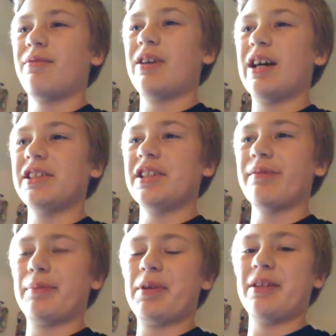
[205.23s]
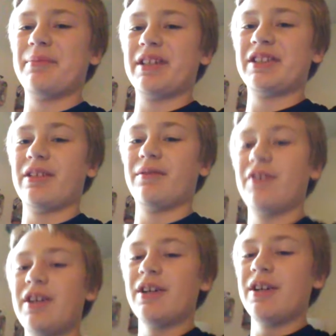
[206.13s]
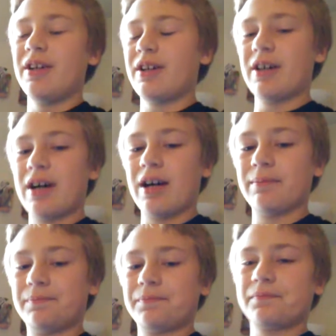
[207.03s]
I just keep repeating myself. Um,